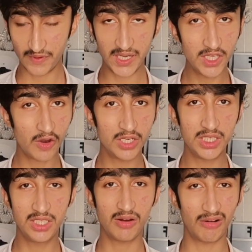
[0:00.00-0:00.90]
Very
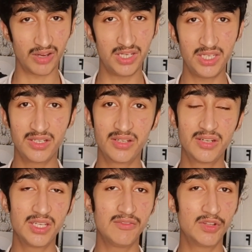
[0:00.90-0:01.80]
oily, oilier,
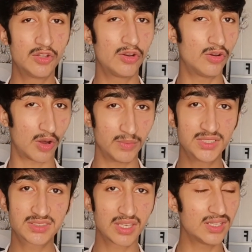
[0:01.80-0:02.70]
even the
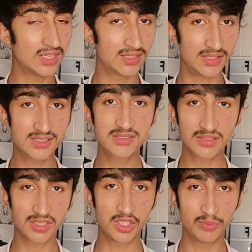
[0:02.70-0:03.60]
normal skin in this
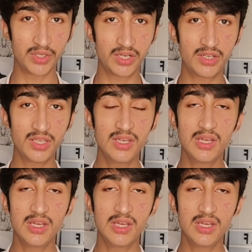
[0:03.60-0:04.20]
humidity,